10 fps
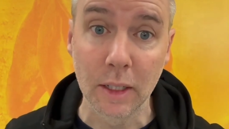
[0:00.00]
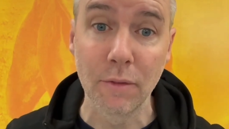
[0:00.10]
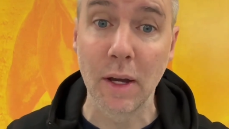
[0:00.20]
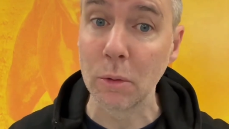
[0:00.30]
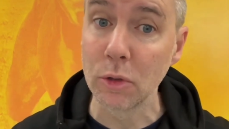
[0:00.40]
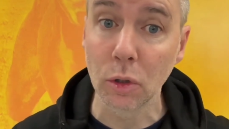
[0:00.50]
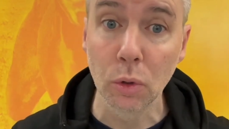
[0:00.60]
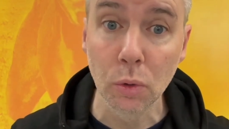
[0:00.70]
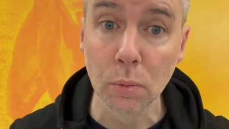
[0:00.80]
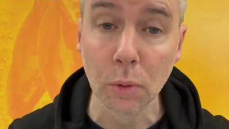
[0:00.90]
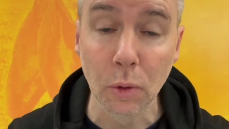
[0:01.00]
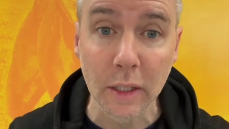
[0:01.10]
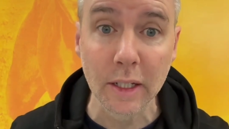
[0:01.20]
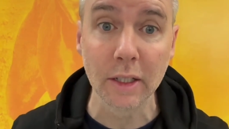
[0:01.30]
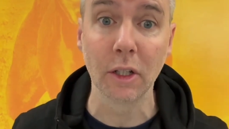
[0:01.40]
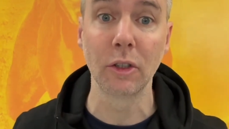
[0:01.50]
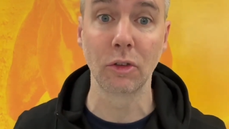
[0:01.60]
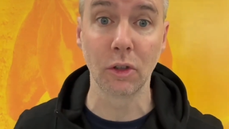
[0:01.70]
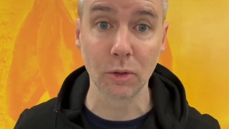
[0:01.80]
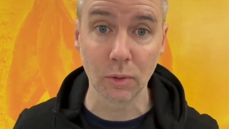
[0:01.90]
If that was a cool morning and those
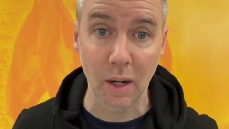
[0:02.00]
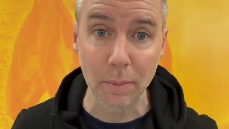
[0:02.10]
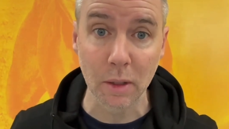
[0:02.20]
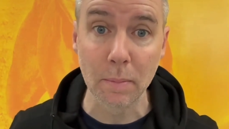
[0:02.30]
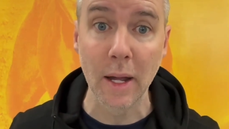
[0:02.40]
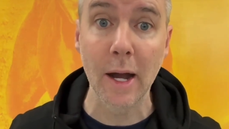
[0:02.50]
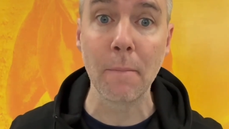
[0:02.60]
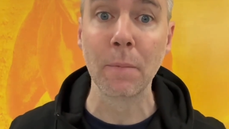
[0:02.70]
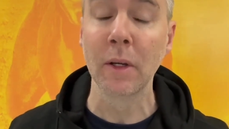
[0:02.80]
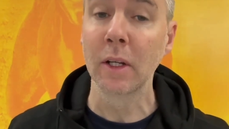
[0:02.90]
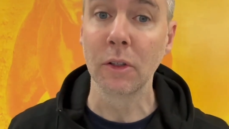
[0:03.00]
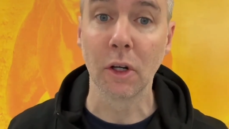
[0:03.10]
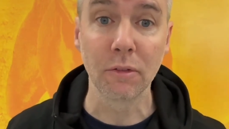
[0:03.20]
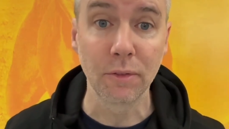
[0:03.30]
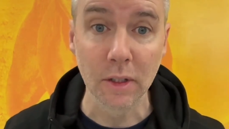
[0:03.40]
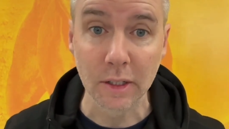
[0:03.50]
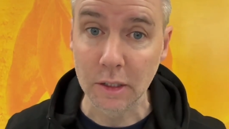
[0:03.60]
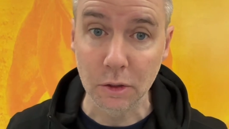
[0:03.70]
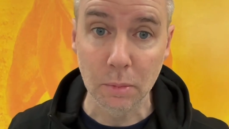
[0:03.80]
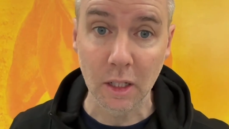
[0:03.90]
dogs were up and about, not feeling a
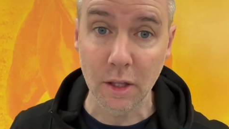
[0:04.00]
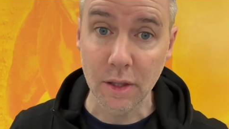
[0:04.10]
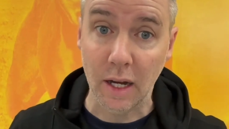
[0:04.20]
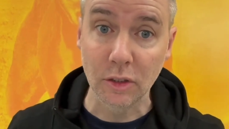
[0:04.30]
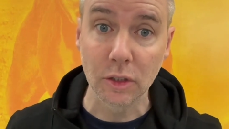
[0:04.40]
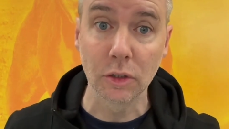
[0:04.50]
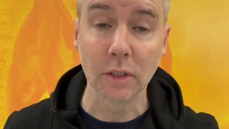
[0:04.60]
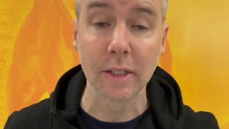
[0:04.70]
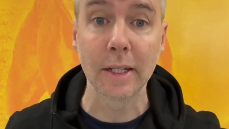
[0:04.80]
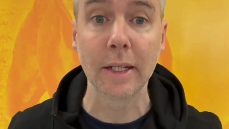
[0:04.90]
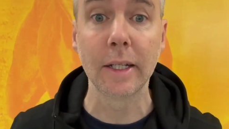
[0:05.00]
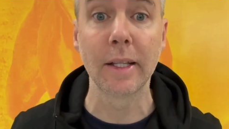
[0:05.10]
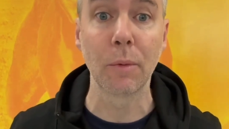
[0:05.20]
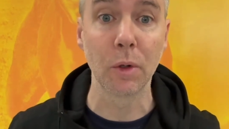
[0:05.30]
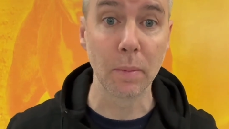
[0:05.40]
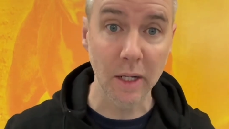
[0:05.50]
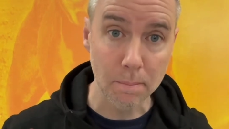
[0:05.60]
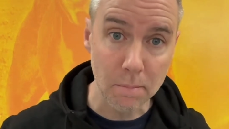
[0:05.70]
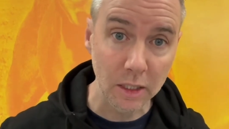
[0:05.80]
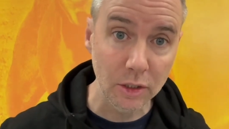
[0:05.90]
little bit lethargic due to the heat, that would have been a
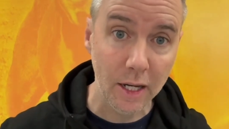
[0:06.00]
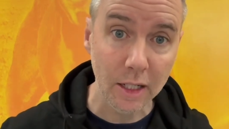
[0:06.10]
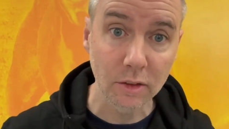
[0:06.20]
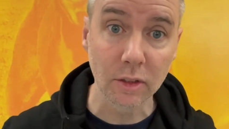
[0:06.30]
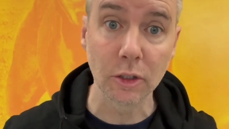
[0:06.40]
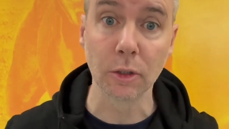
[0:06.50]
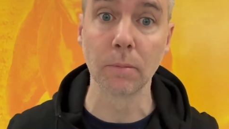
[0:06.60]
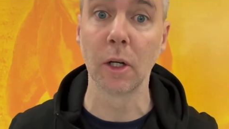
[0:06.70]
much harder session.